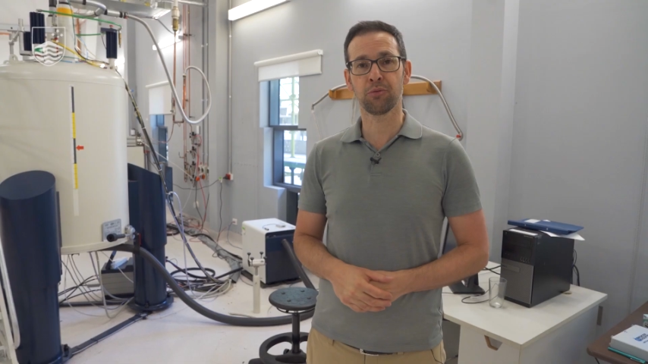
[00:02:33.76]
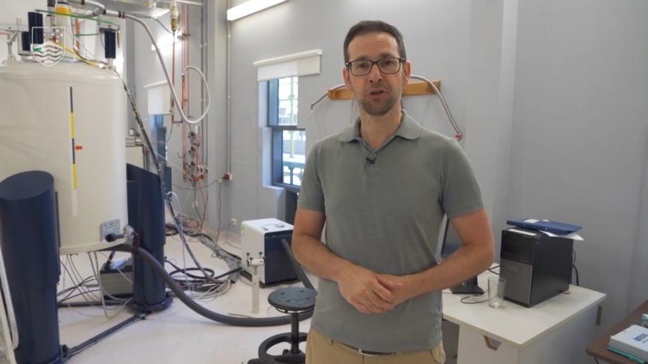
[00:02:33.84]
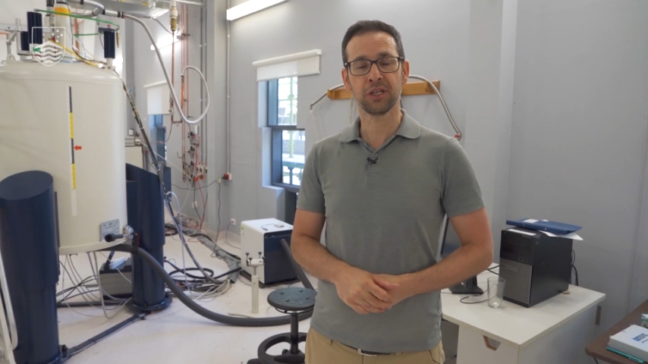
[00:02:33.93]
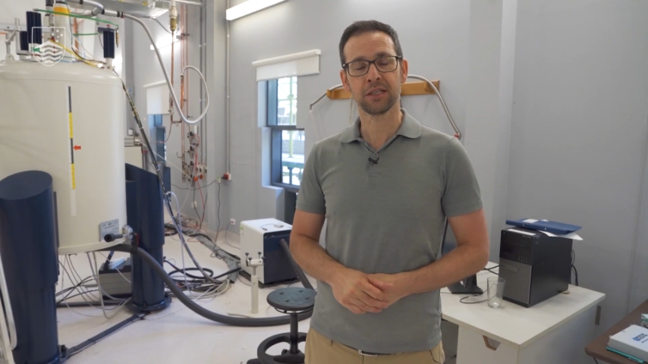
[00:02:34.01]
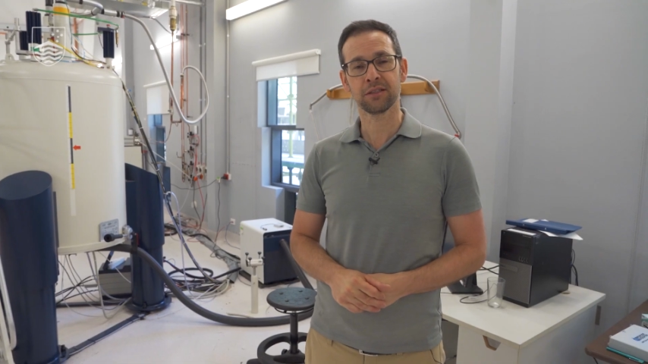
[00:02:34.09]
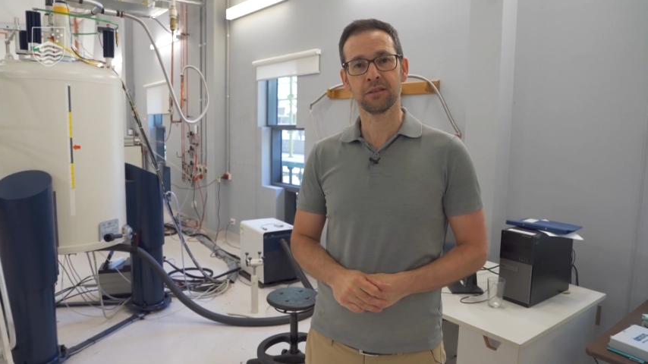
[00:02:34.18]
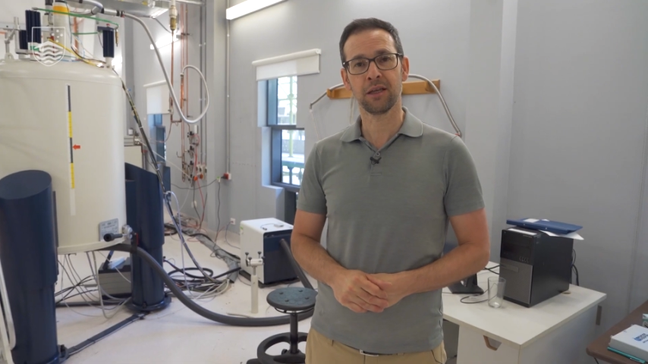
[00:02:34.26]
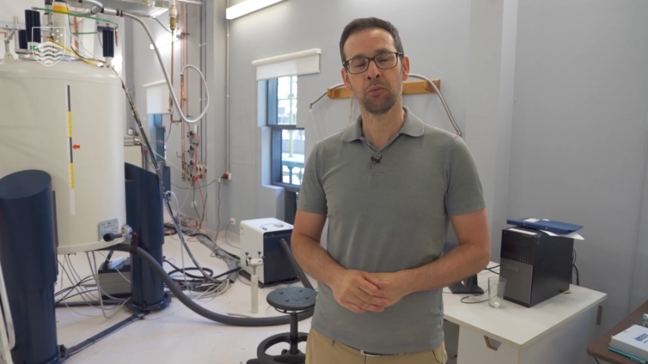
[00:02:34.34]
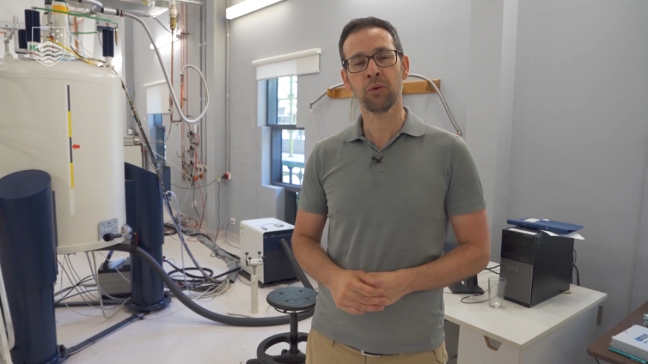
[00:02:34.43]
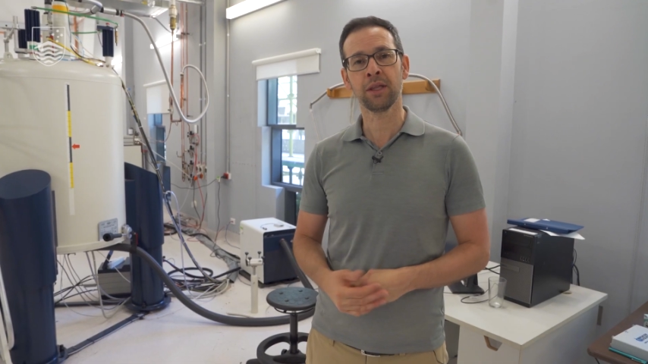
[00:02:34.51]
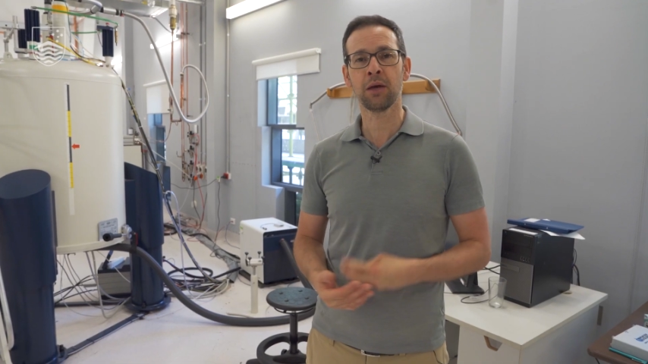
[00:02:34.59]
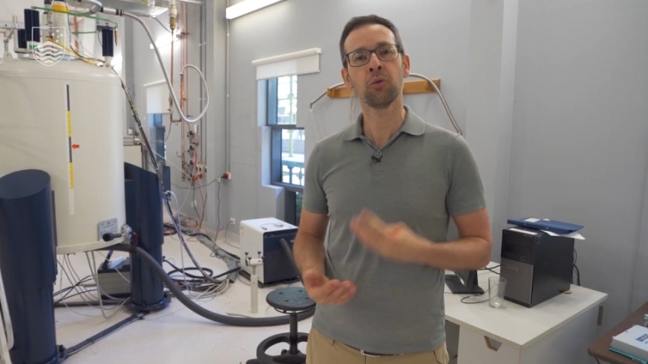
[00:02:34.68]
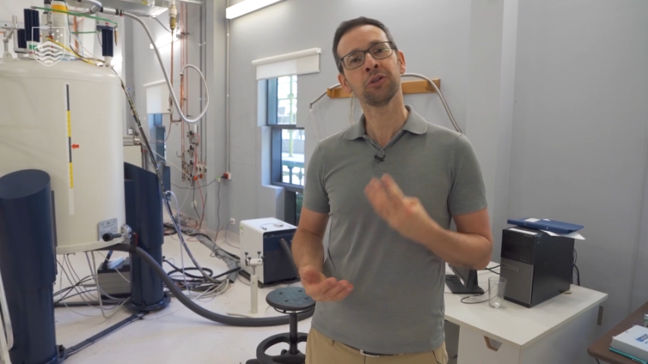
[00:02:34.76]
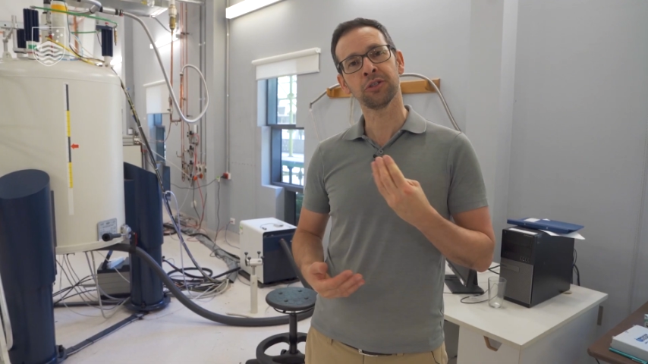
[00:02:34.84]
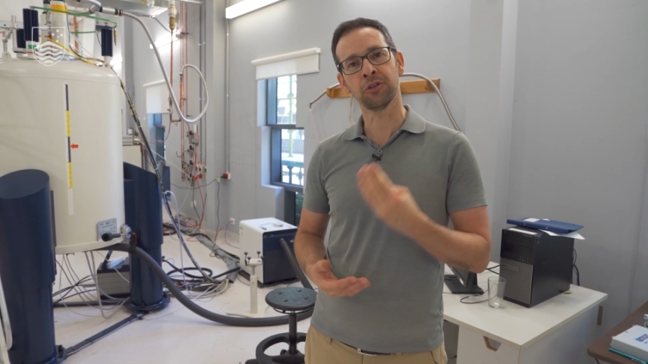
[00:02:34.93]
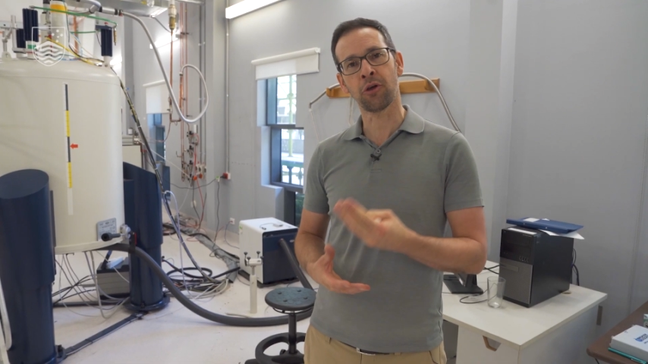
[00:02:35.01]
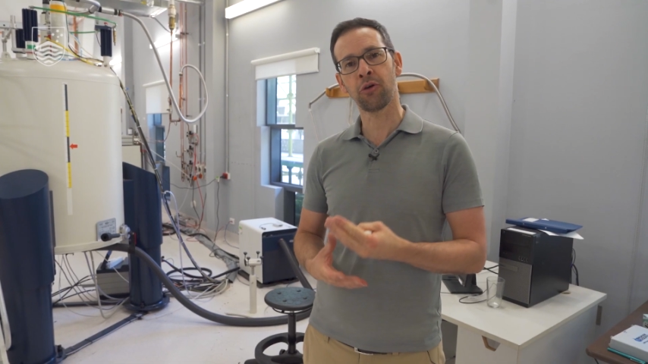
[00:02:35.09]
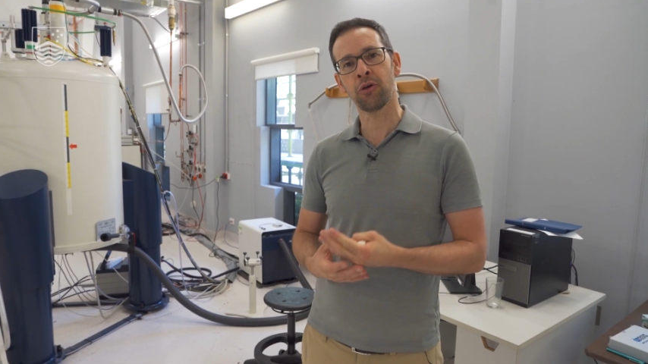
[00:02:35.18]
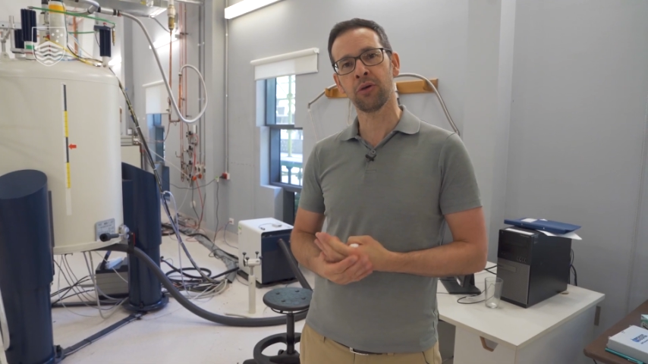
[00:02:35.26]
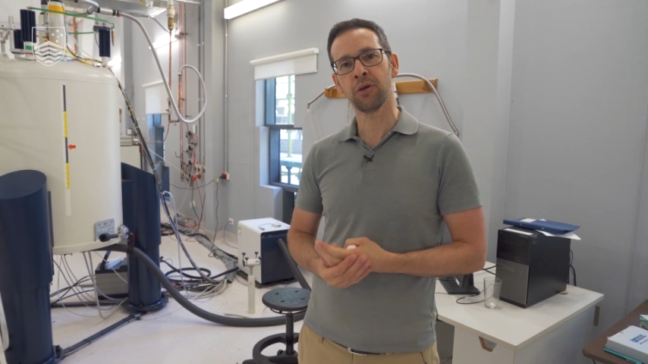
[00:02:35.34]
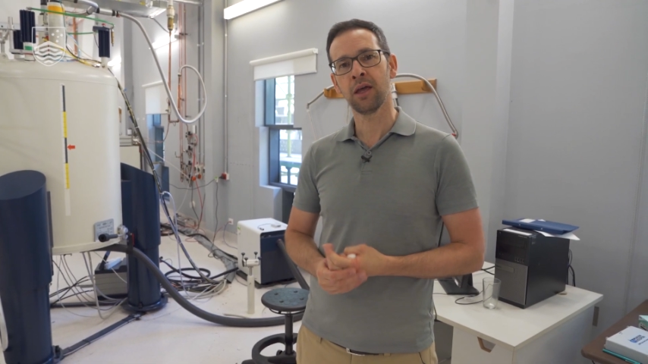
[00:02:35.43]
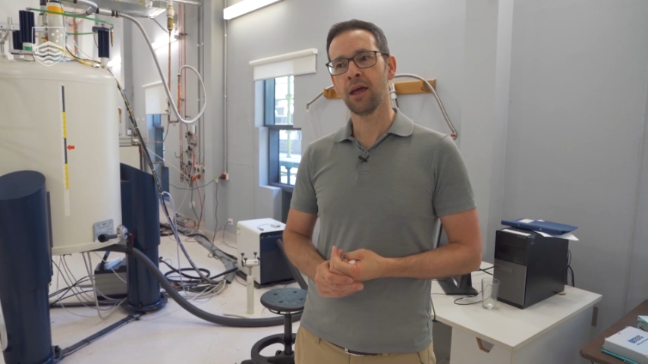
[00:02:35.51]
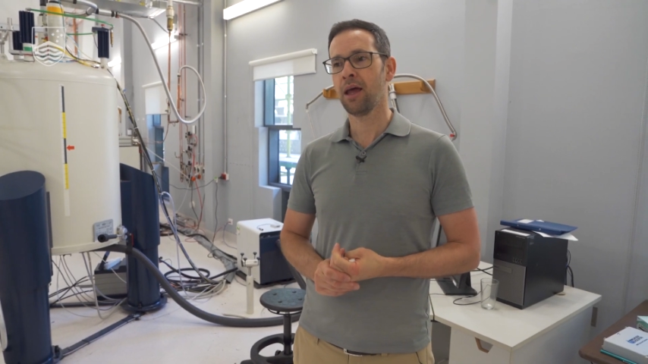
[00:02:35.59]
projects. And when they want to know,